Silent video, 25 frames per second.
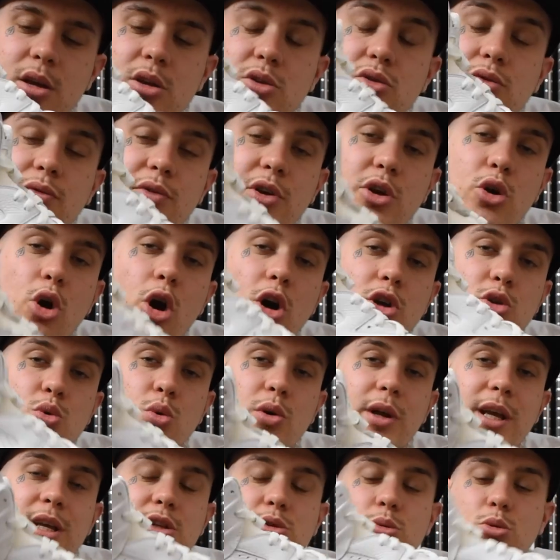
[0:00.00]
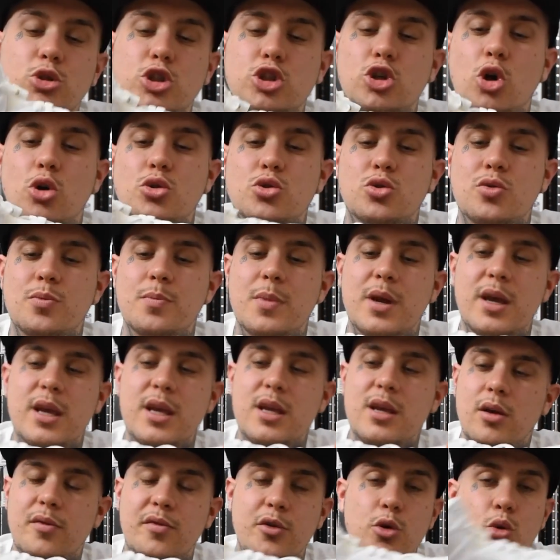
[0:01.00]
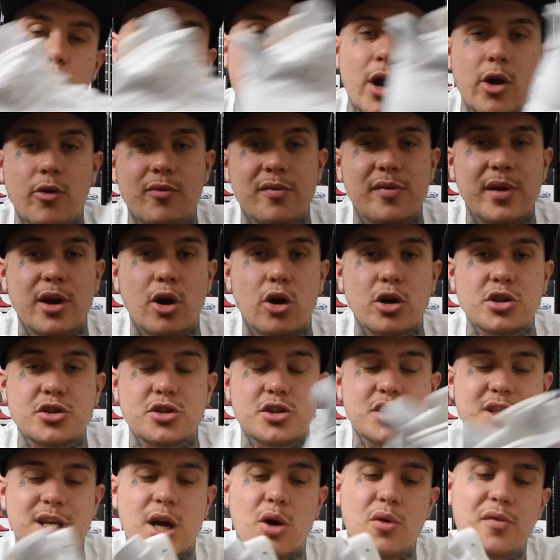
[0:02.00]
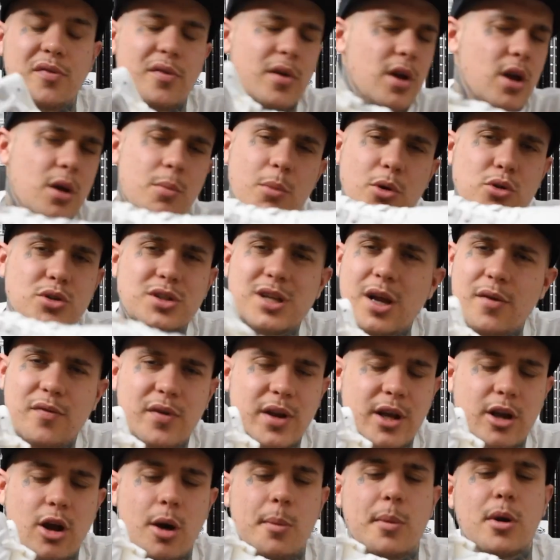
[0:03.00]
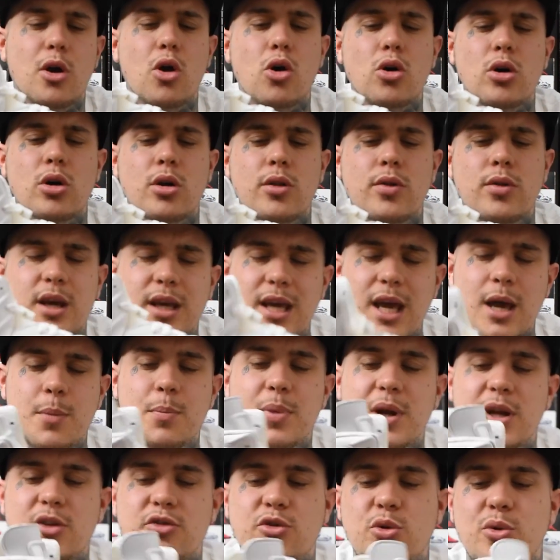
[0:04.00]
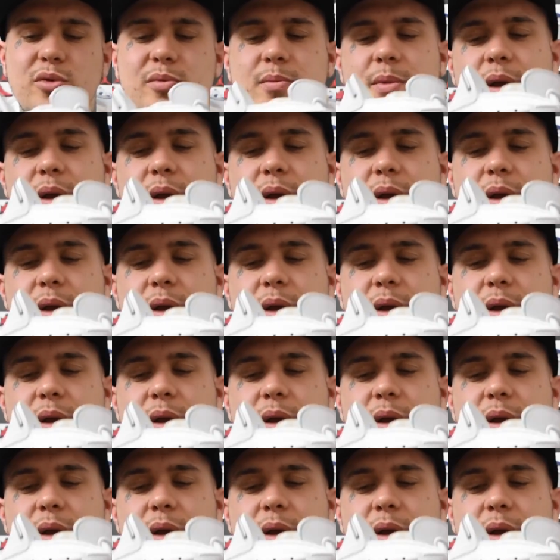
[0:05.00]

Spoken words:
So if you guys want to get some shots with me, if you're wearing VIs yourself, most definitely come along and get a picture with